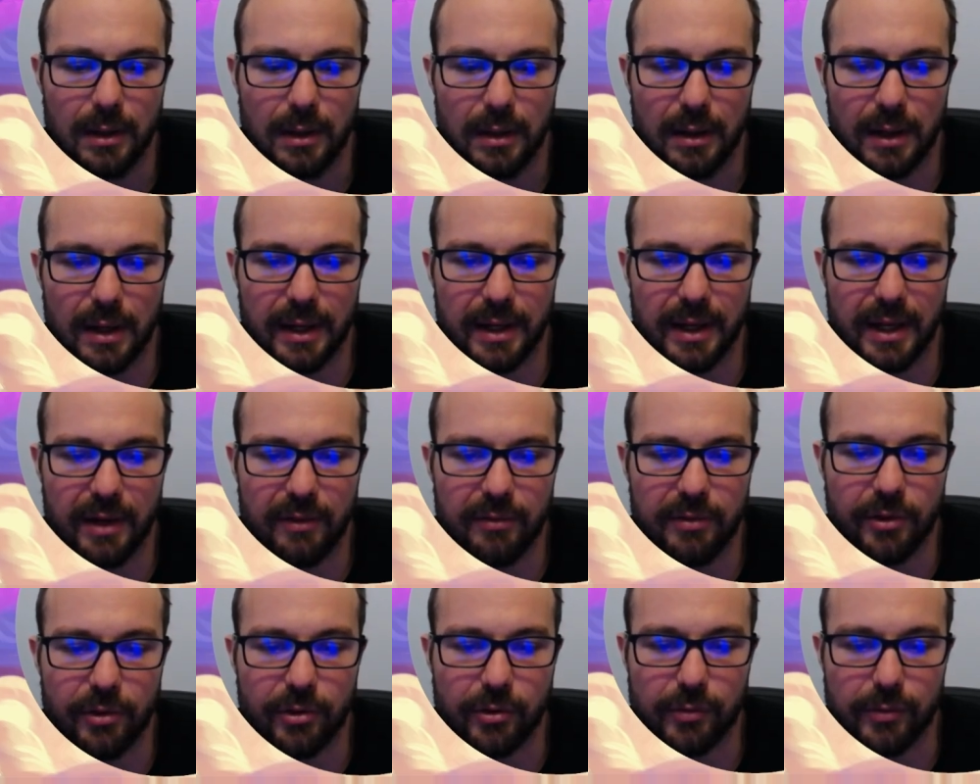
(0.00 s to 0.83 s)
I have
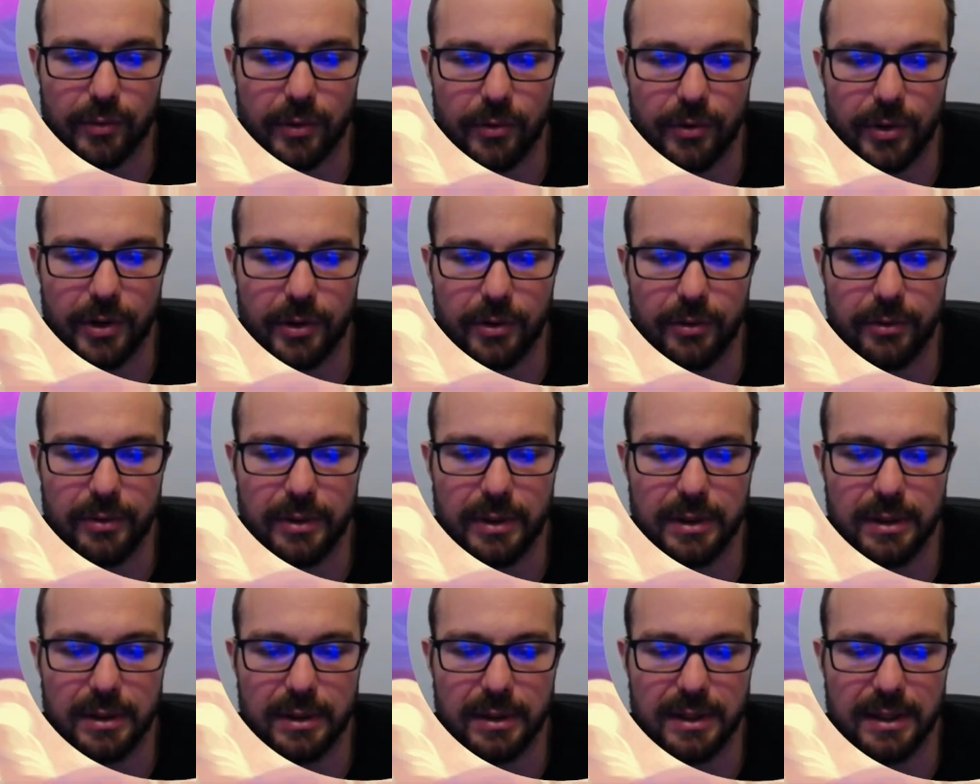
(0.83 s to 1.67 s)
this Grotto
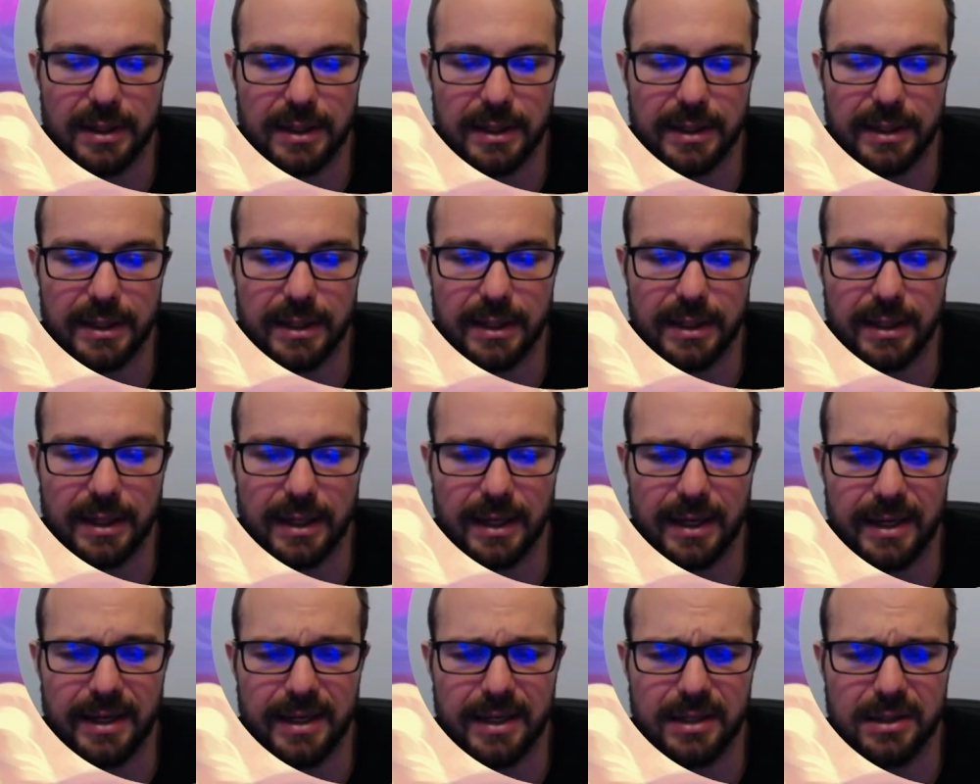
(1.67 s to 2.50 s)
that I can
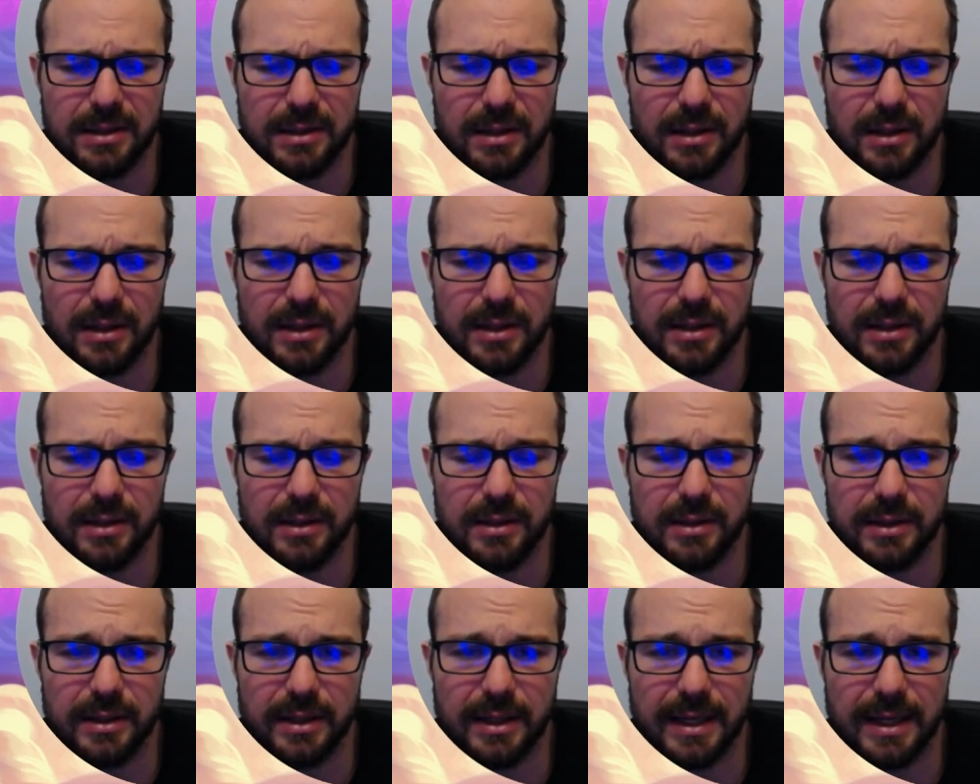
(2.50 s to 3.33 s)

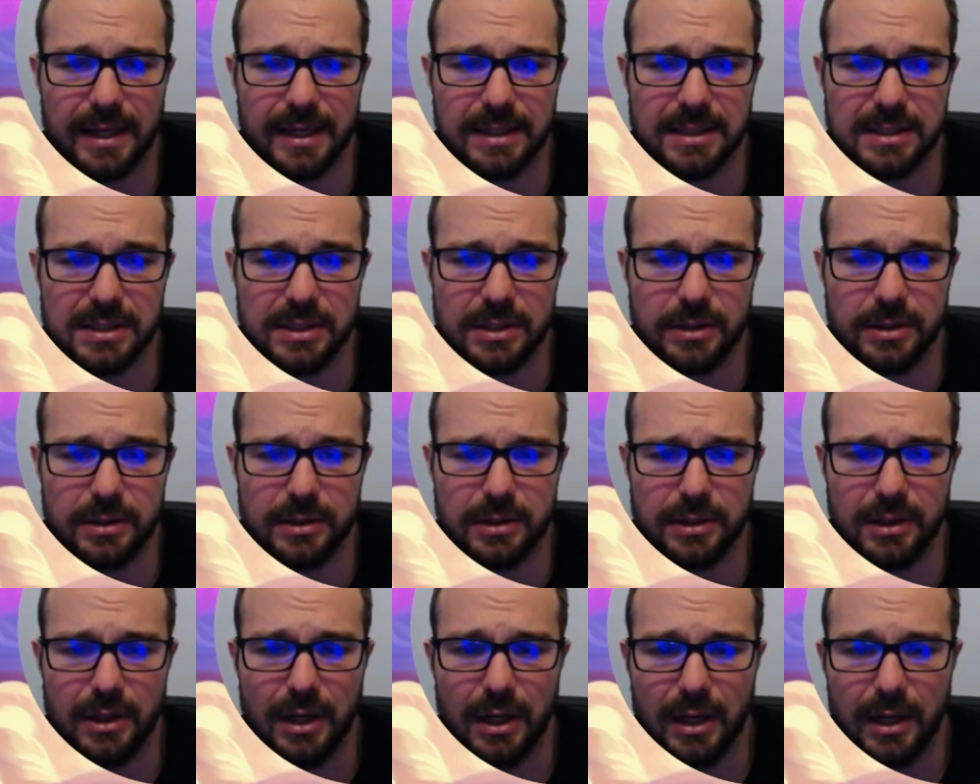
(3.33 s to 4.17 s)
cast
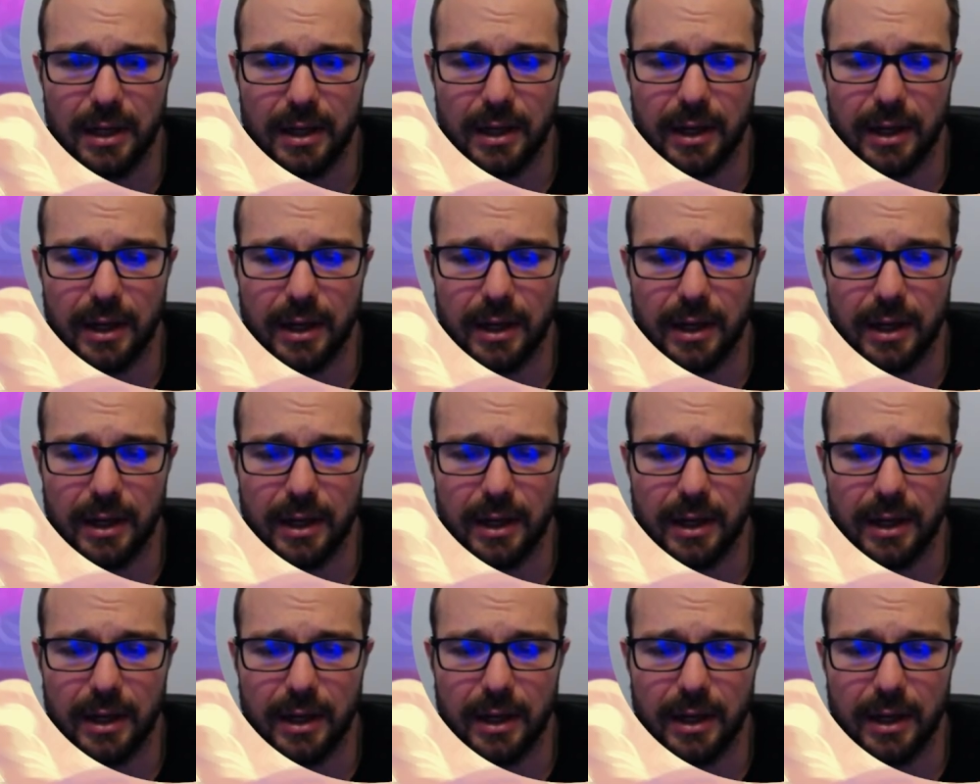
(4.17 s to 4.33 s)
here,